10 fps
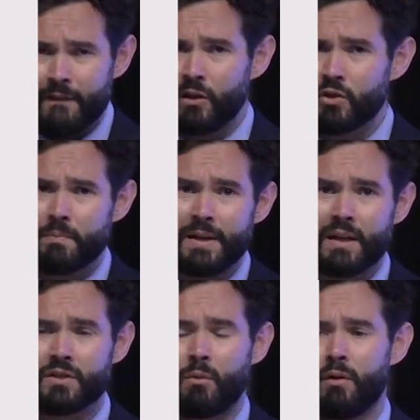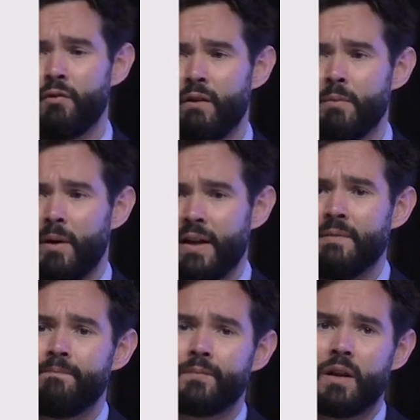Clozapine doesn't work for
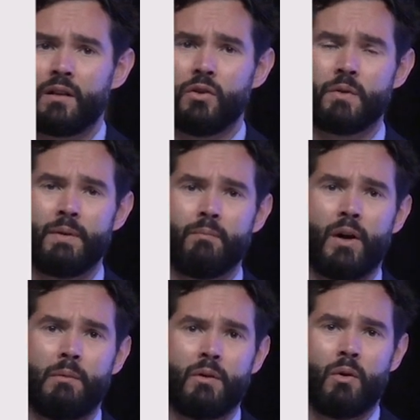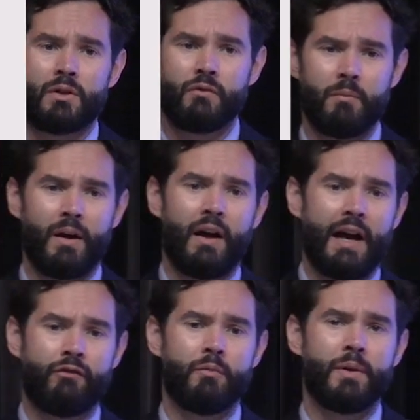everybody. Clozapine probably works for about
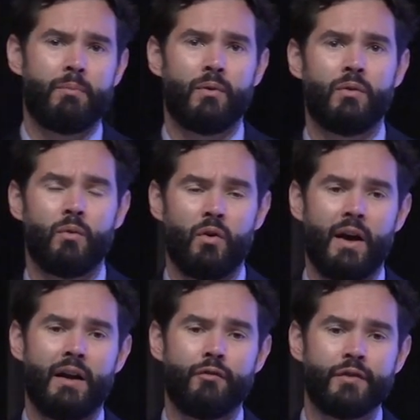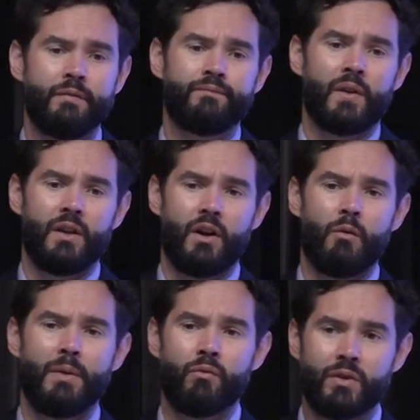half of people. Will have you
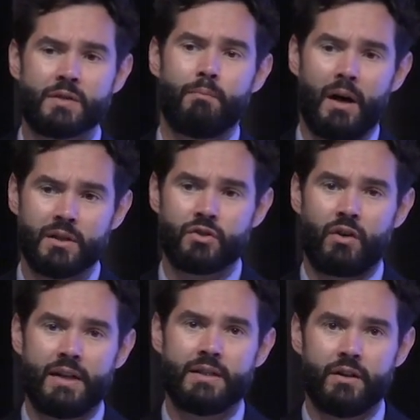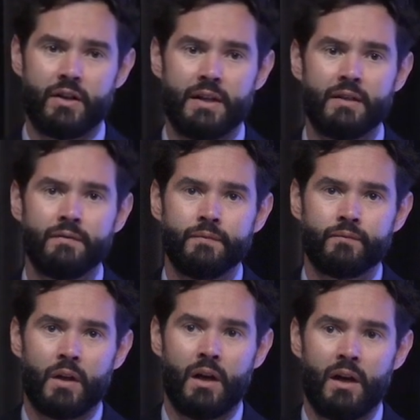know meet response criteria,
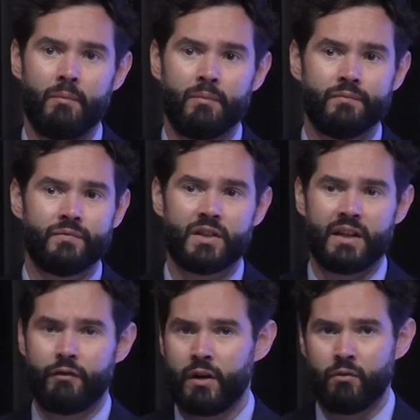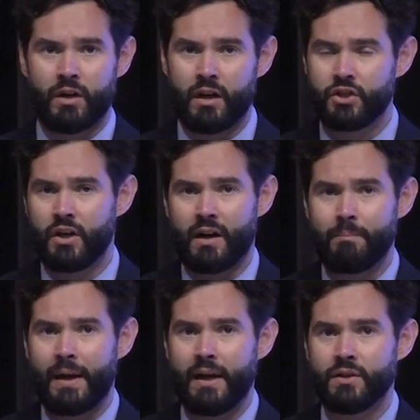um, significant reduction on a
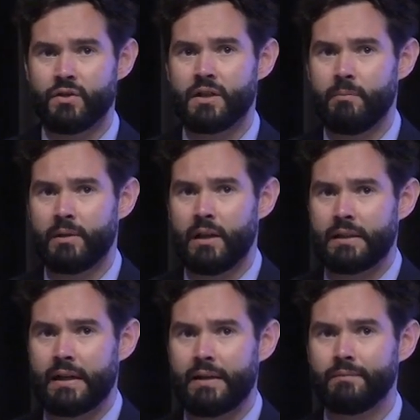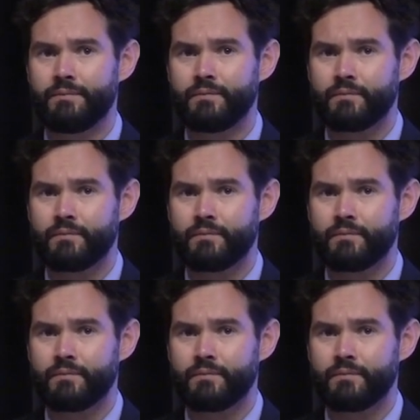PANSS or something like that.